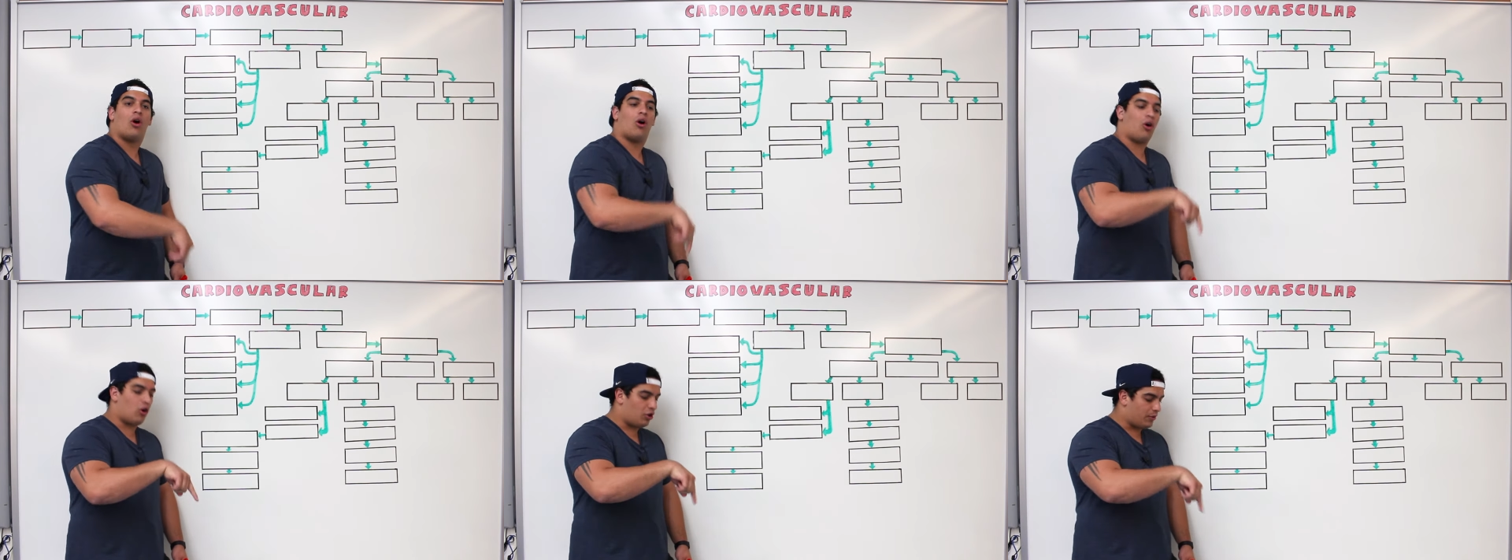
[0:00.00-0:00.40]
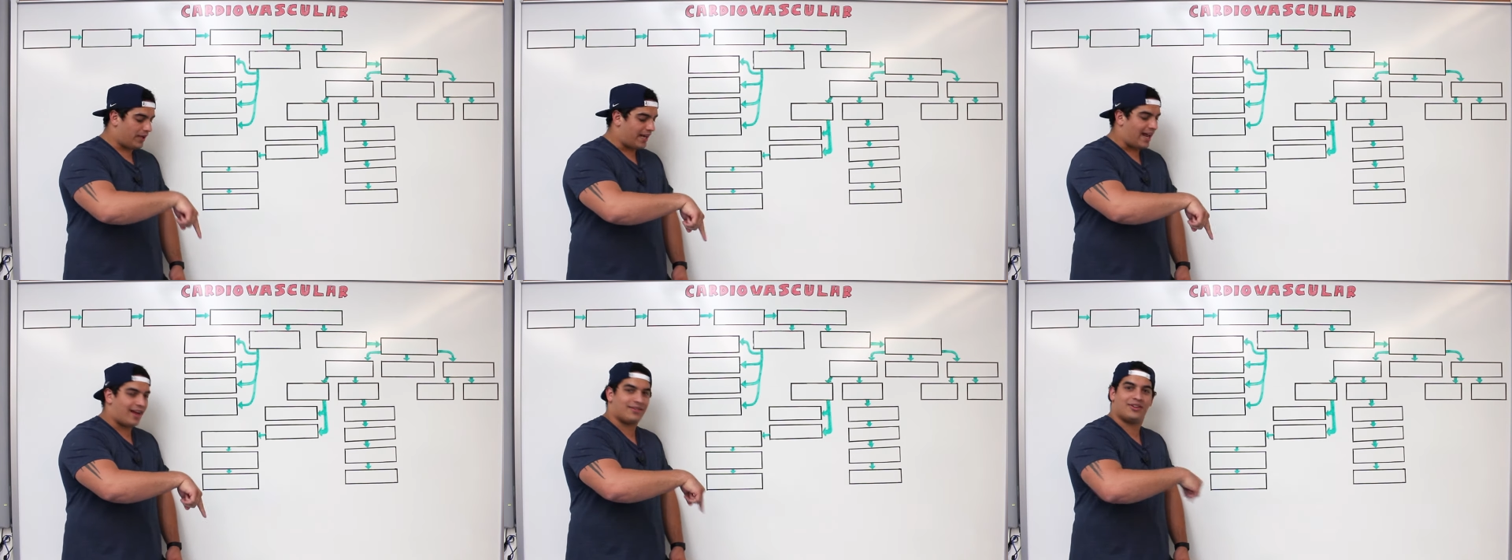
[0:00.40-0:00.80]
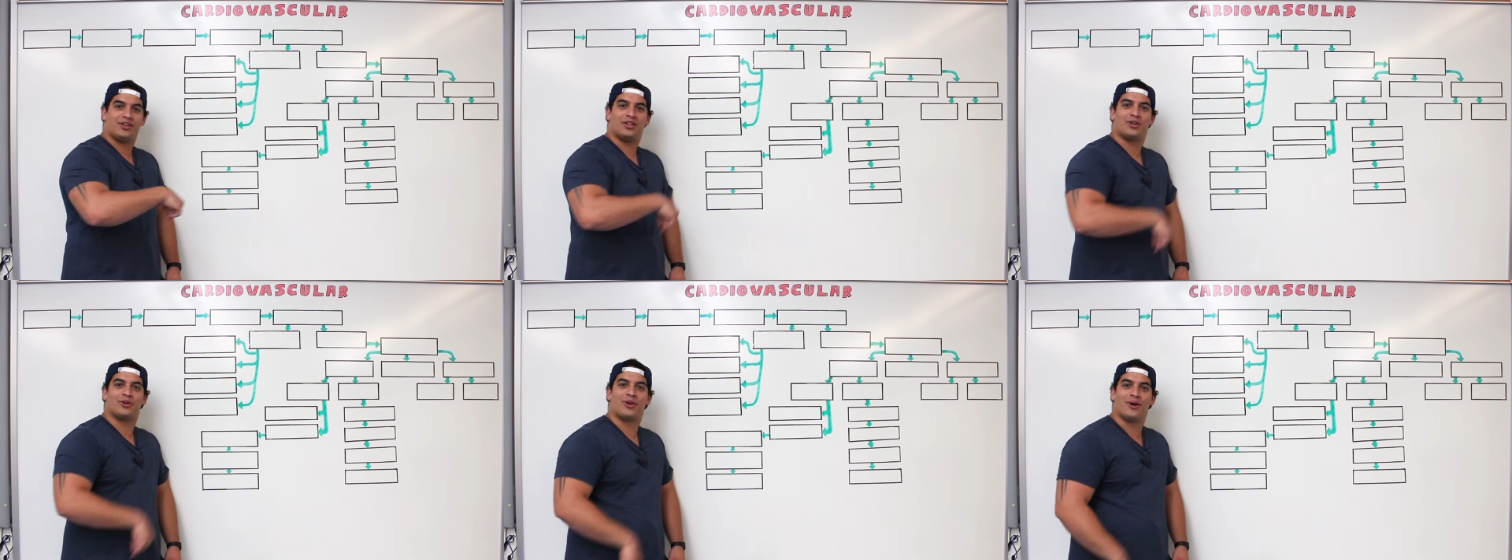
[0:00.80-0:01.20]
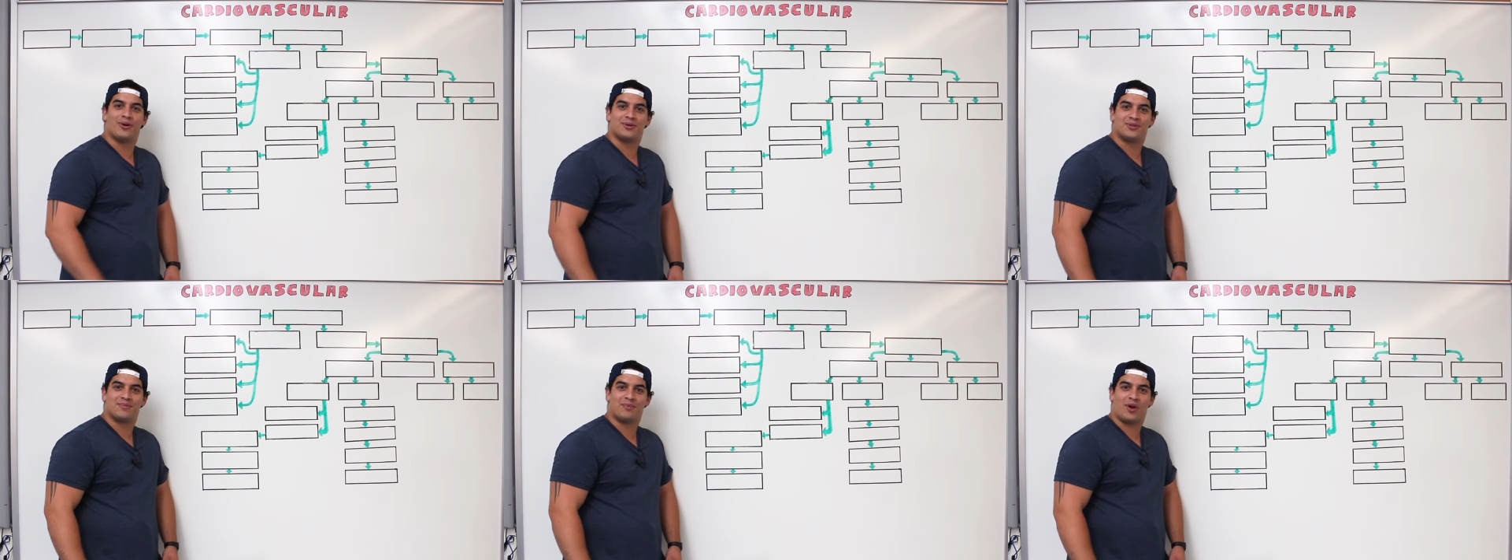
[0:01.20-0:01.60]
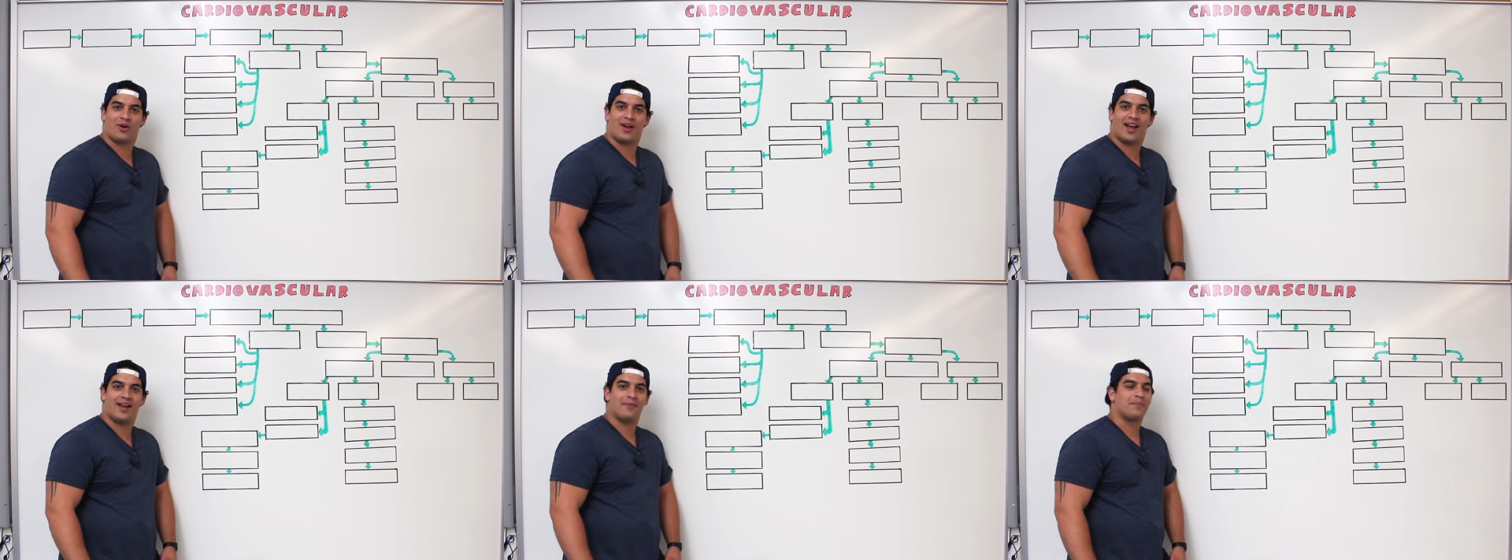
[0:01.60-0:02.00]
all the way down to your little toes,
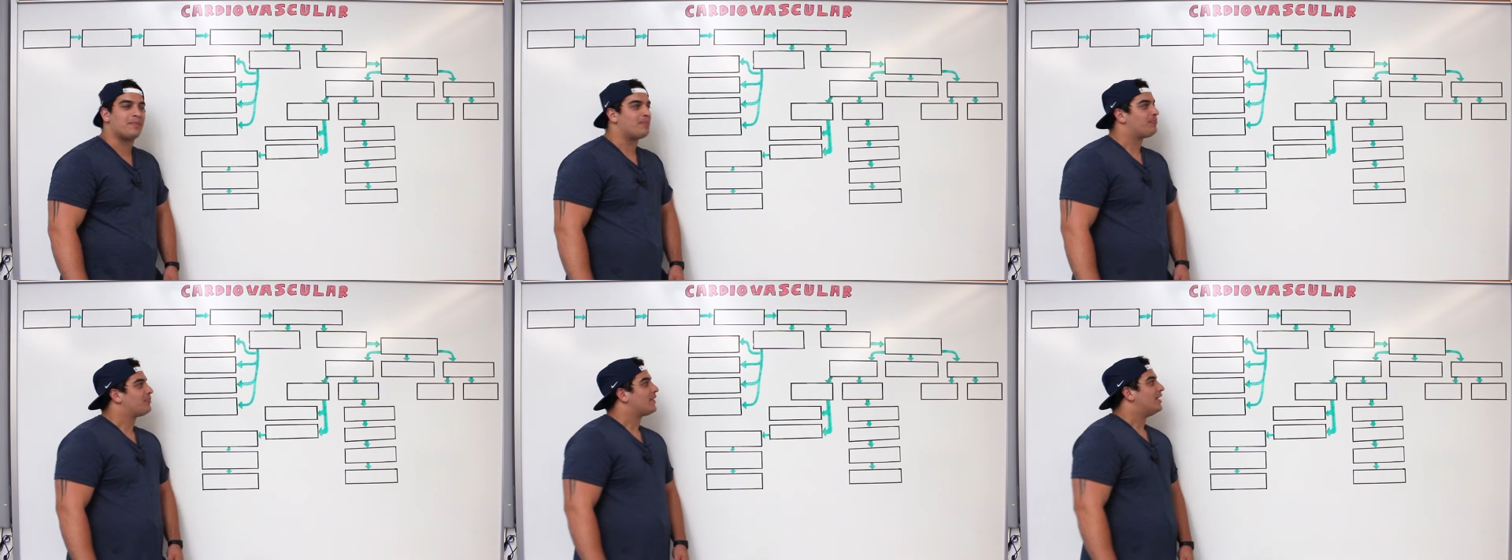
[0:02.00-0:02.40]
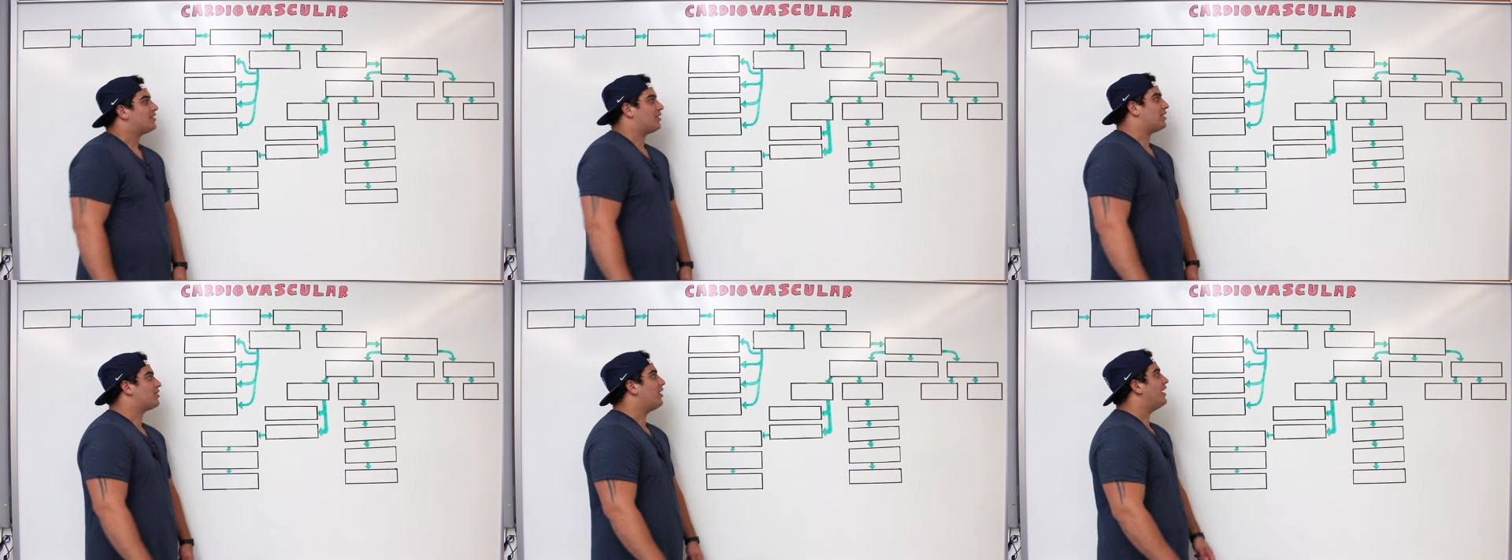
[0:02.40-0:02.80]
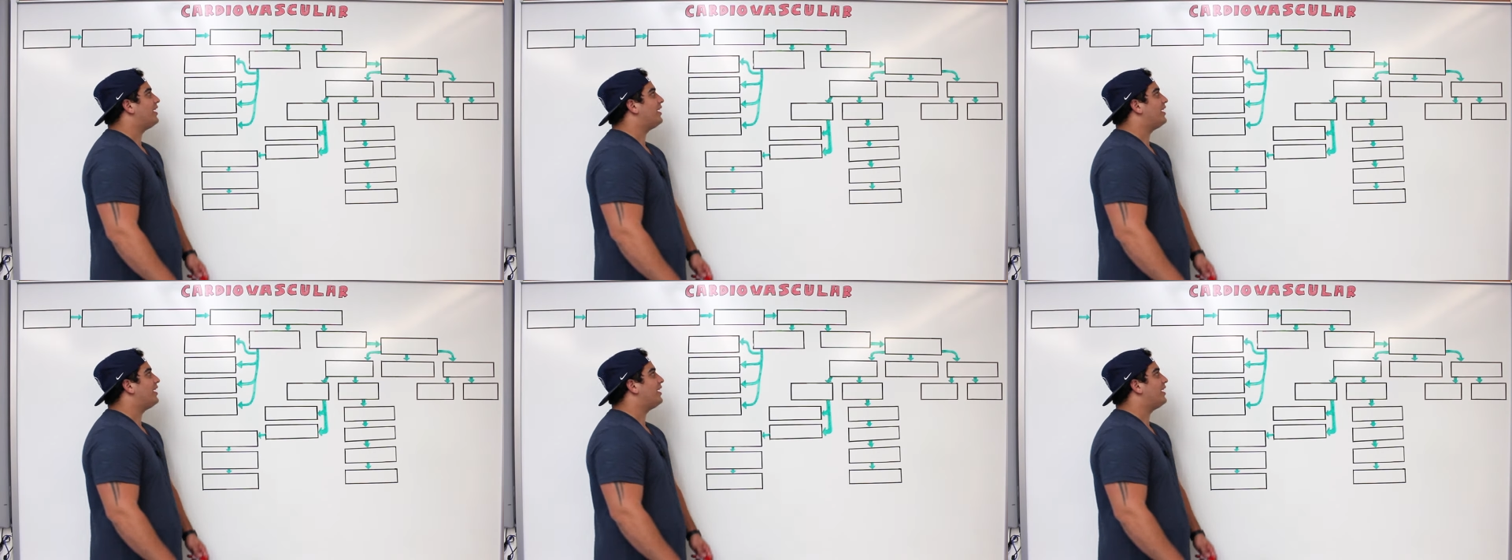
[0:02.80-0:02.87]
okay? So let's go